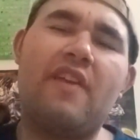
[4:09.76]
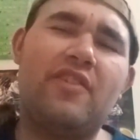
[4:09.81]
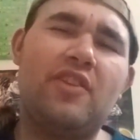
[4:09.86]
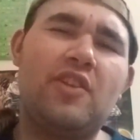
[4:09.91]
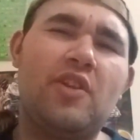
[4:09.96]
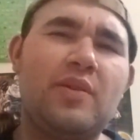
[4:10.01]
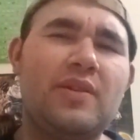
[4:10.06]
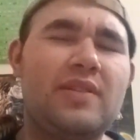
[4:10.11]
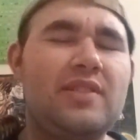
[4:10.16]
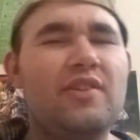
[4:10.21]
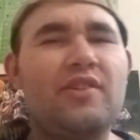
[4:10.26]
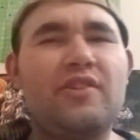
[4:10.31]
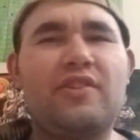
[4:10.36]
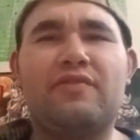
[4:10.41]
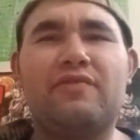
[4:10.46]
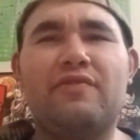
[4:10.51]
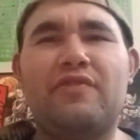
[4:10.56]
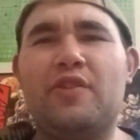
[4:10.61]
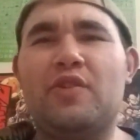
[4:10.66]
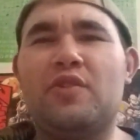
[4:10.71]
Even though it still
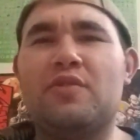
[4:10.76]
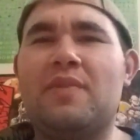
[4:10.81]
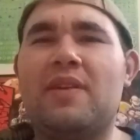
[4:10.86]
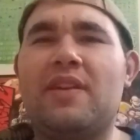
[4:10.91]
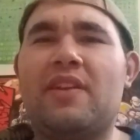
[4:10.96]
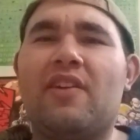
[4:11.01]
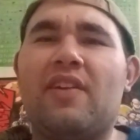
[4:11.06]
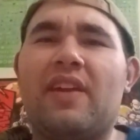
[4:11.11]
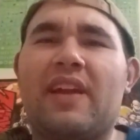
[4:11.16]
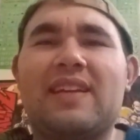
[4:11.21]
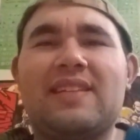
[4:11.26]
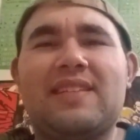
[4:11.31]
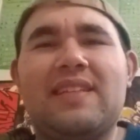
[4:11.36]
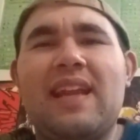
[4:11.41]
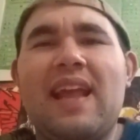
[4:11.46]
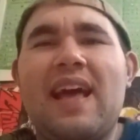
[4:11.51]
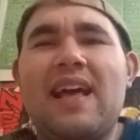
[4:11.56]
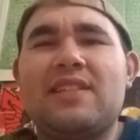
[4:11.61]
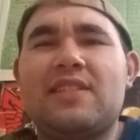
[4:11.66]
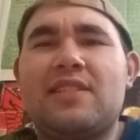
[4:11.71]
confused me, like I
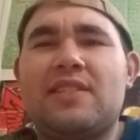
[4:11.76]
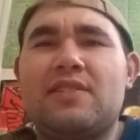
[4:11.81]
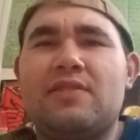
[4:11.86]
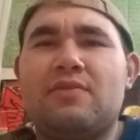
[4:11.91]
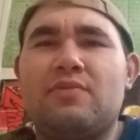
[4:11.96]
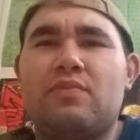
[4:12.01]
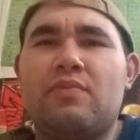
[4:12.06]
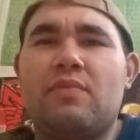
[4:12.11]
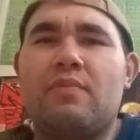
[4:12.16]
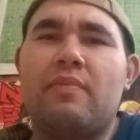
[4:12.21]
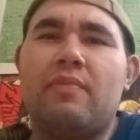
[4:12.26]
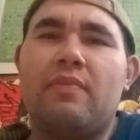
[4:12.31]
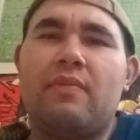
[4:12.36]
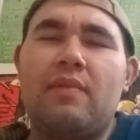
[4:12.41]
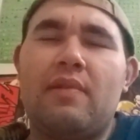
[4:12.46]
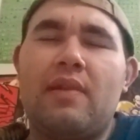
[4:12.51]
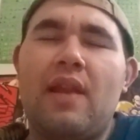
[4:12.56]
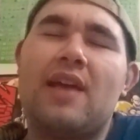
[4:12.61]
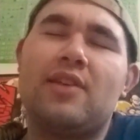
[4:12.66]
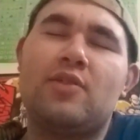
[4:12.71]
said
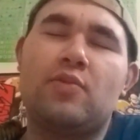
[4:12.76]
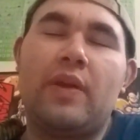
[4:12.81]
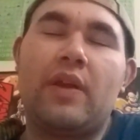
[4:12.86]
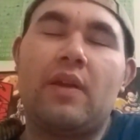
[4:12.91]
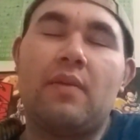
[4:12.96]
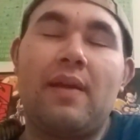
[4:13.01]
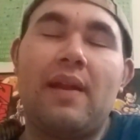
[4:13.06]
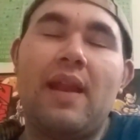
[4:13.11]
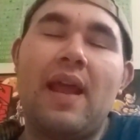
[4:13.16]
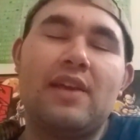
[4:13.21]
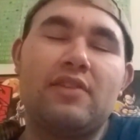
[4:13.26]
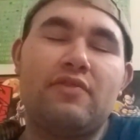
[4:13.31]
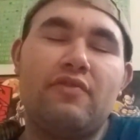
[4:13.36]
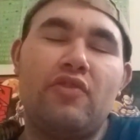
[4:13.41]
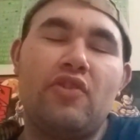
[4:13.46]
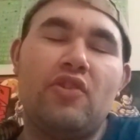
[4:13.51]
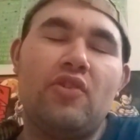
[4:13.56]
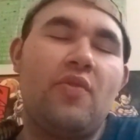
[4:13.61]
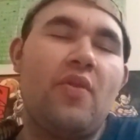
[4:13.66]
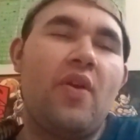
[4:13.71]
last week in my
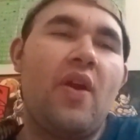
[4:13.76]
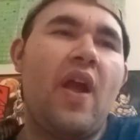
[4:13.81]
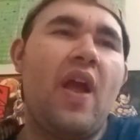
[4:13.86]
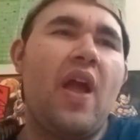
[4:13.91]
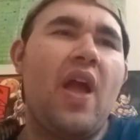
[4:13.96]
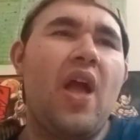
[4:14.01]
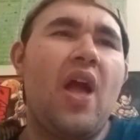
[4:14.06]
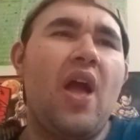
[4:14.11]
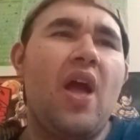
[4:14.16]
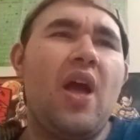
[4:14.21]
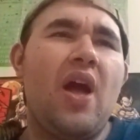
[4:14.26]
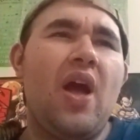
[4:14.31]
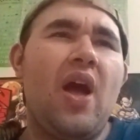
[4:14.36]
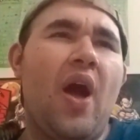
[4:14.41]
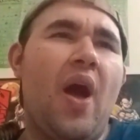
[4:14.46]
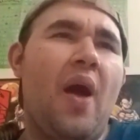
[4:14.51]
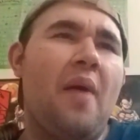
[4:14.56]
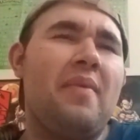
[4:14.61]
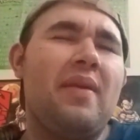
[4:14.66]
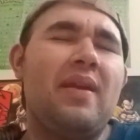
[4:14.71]
last review,
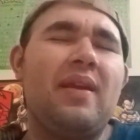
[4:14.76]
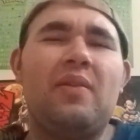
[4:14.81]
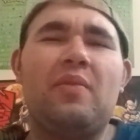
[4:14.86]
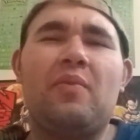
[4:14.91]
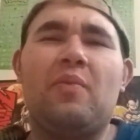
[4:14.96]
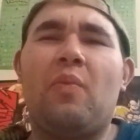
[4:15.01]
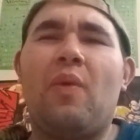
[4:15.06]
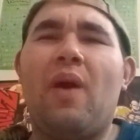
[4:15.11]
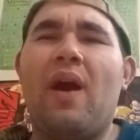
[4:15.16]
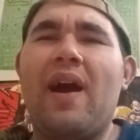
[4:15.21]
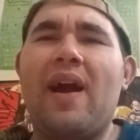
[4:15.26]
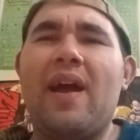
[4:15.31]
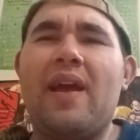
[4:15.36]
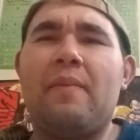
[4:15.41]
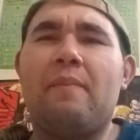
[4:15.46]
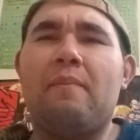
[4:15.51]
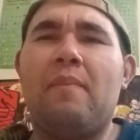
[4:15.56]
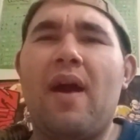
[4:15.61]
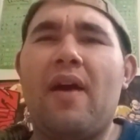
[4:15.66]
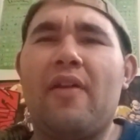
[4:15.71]
I mean,
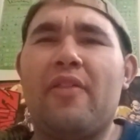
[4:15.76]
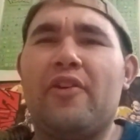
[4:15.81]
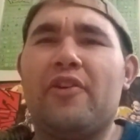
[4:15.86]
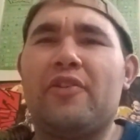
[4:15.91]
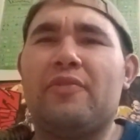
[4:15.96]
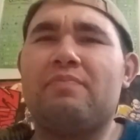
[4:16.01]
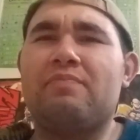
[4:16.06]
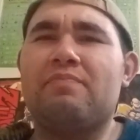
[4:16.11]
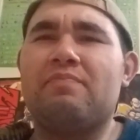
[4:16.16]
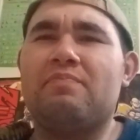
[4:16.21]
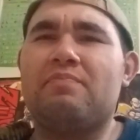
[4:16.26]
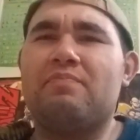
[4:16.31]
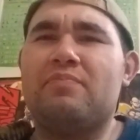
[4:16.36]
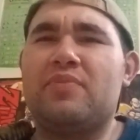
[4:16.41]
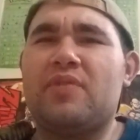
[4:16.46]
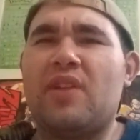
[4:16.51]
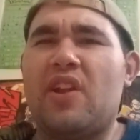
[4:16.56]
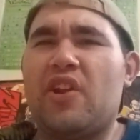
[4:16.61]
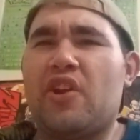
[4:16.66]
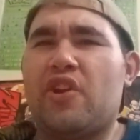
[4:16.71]
why bother
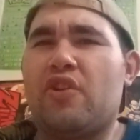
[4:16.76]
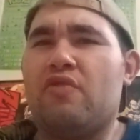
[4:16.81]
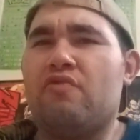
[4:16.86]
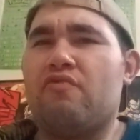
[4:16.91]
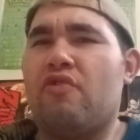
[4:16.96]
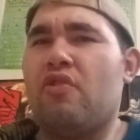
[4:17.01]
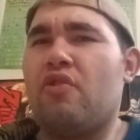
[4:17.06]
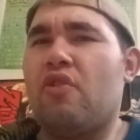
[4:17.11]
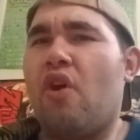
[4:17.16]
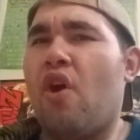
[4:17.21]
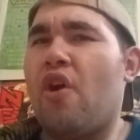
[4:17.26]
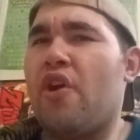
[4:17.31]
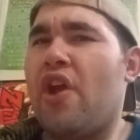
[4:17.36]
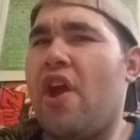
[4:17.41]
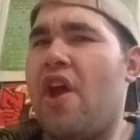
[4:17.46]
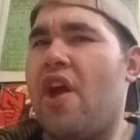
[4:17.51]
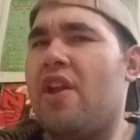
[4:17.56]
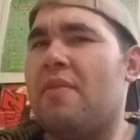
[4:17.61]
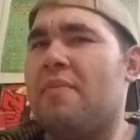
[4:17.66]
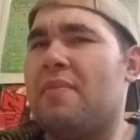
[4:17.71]
trying to convert all
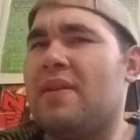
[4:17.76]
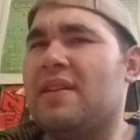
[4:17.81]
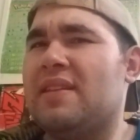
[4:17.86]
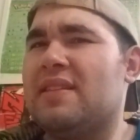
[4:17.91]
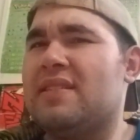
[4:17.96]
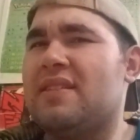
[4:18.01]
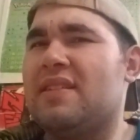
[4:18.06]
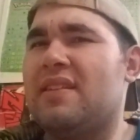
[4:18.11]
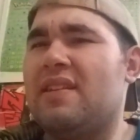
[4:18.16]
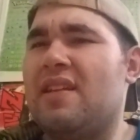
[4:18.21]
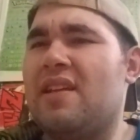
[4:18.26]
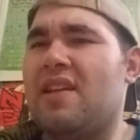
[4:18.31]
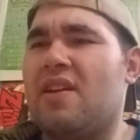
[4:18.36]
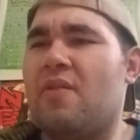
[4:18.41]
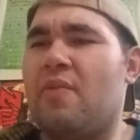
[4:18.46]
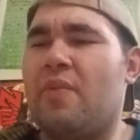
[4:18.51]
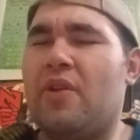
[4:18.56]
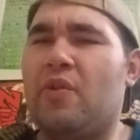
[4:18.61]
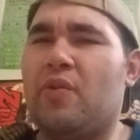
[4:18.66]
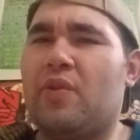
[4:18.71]
your enemies
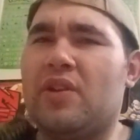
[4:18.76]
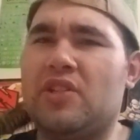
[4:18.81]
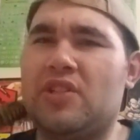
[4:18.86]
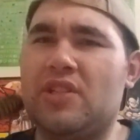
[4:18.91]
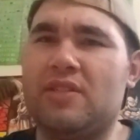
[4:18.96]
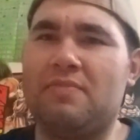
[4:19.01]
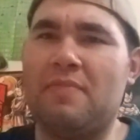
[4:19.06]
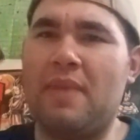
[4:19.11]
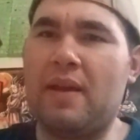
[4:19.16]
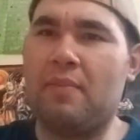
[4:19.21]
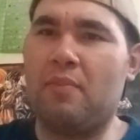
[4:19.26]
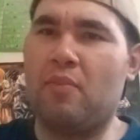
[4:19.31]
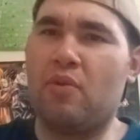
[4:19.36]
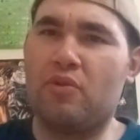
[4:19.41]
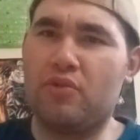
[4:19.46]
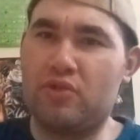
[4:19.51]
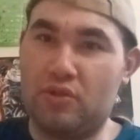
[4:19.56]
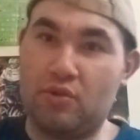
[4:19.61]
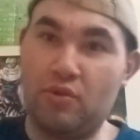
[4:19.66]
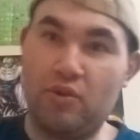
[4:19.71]
when you can just make
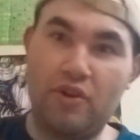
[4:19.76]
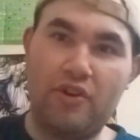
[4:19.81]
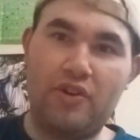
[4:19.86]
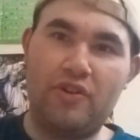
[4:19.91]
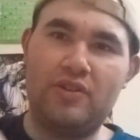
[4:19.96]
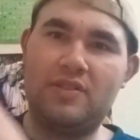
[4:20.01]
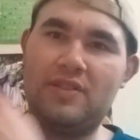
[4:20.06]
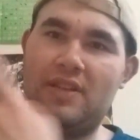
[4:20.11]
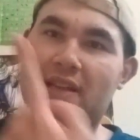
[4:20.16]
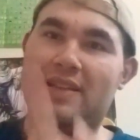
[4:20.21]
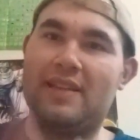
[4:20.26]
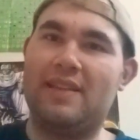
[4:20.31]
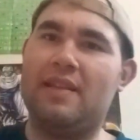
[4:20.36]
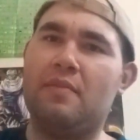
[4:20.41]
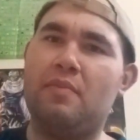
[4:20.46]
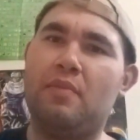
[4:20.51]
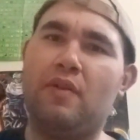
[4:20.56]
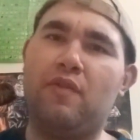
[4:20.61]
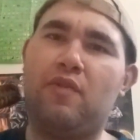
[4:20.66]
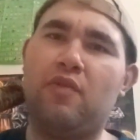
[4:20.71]
more swords like
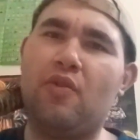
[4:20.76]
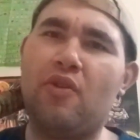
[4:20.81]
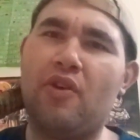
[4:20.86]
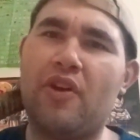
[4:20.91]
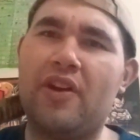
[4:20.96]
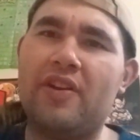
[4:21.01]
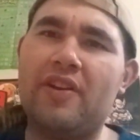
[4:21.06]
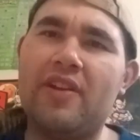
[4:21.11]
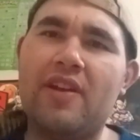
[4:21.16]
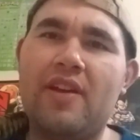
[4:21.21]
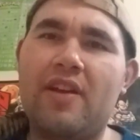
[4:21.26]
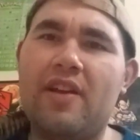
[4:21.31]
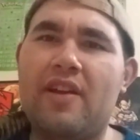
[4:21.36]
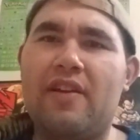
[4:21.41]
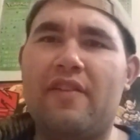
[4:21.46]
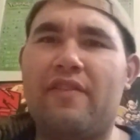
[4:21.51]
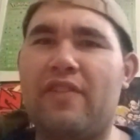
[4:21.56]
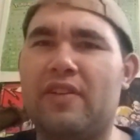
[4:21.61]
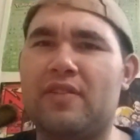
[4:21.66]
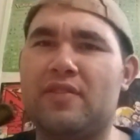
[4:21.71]
they did before, and
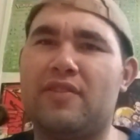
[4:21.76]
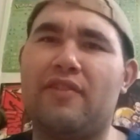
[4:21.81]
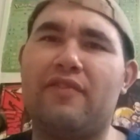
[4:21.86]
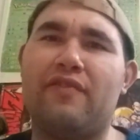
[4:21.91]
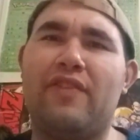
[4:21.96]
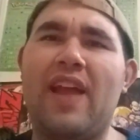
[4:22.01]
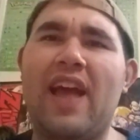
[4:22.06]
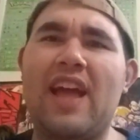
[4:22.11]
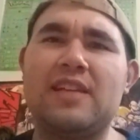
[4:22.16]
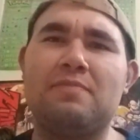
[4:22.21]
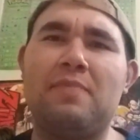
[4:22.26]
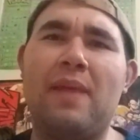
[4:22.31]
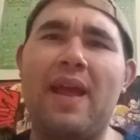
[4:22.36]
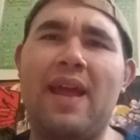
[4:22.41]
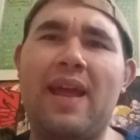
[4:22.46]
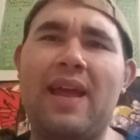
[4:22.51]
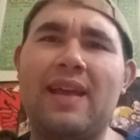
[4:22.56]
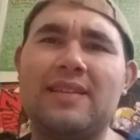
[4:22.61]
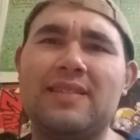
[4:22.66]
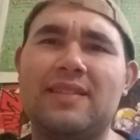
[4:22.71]
some
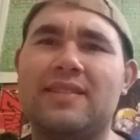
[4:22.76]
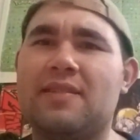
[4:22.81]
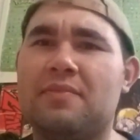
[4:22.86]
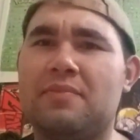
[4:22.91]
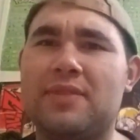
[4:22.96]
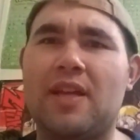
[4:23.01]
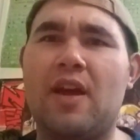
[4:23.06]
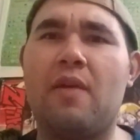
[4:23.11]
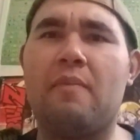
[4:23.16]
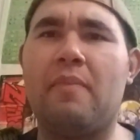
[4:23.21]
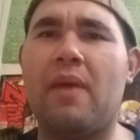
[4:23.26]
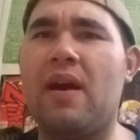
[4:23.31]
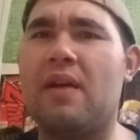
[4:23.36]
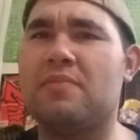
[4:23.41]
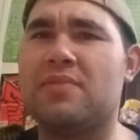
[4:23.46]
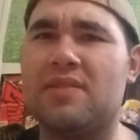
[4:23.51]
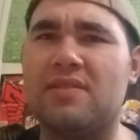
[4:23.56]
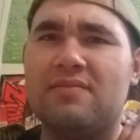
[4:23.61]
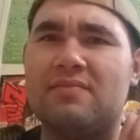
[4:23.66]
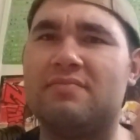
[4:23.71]
flashbangs and some sound
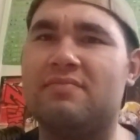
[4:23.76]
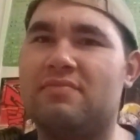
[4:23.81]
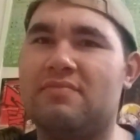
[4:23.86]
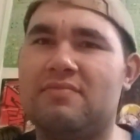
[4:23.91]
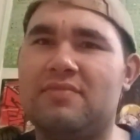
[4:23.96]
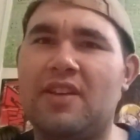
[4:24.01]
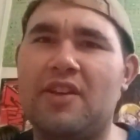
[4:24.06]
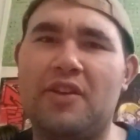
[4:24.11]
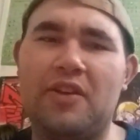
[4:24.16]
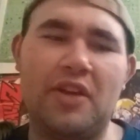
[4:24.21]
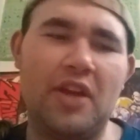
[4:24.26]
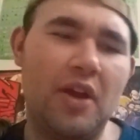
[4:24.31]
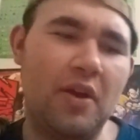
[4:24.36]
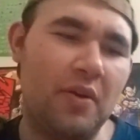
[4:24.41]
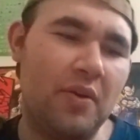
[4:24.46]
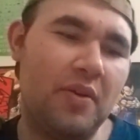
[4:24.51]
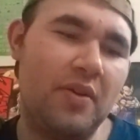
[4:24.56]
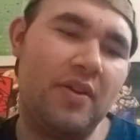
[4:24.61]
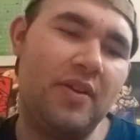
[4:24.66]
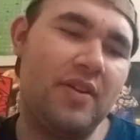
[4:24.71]
bombs, and there you
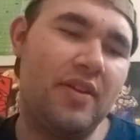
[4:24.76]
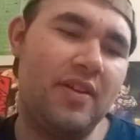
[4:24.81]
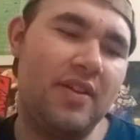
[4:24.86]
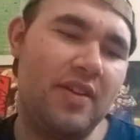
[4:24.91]
go.